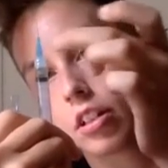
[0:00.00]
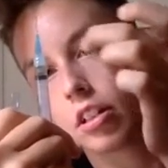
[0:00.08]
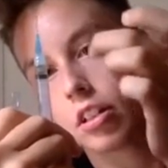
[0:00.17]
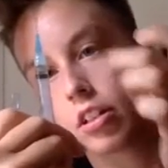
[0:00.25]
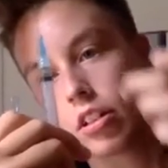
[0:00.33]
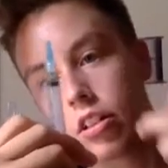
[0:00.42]

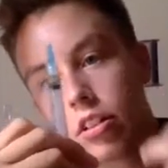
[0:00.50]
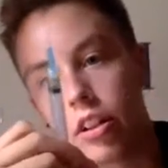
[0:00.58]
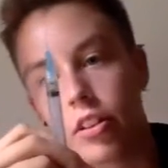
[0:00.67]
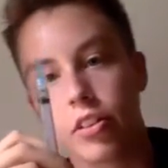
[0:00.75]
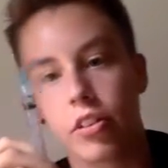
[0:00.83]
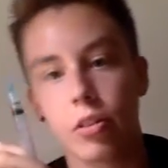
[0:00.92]
clear. All
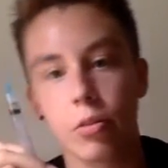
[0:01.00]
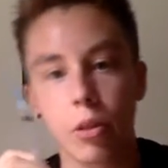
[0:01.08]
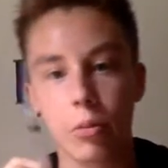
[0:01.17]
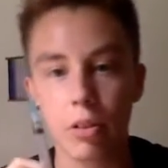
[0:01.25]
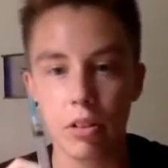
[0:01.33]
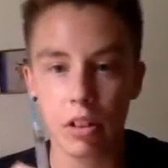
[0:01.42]
right. So
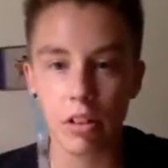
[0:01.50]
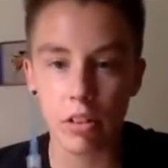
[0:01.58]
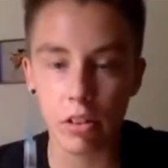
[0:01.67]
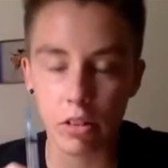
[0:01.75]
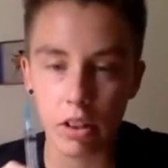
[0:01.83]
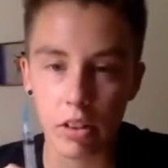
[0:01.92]
what we're gonna
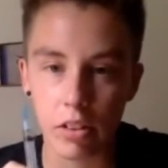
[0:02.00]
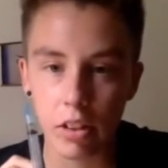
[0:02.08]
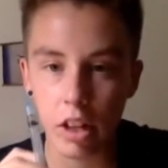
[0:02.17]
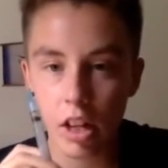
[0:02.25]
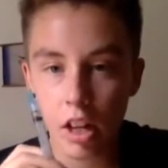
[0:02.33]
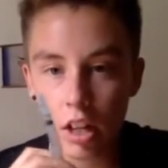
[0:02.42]
do is
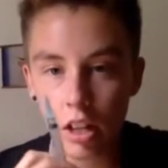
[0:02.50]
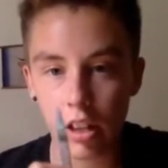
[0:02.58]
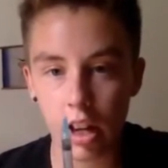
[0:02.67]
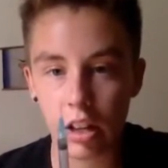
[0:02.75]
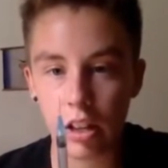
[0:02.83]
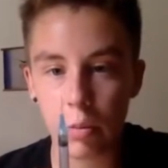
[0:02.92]

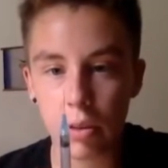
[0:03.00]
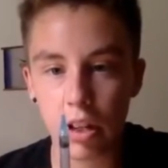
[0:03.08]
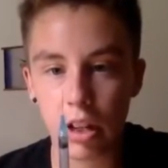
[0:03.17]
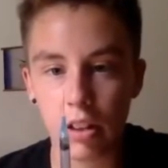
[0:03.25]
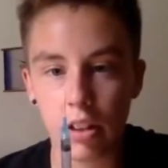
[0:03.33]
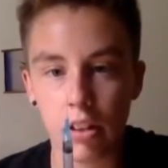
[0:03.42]
now that we
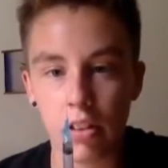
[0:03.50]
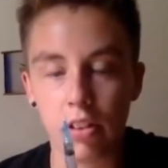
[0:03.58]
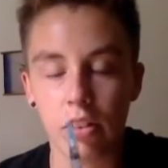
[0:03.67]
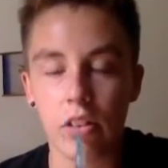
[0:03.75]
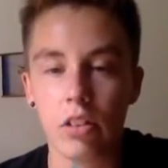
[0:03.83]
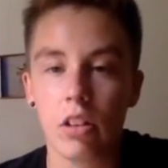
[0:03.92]
got
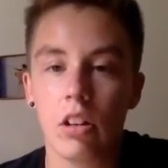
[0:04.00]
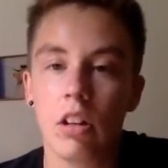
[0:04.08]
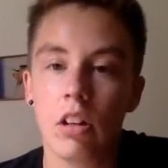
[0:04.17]
this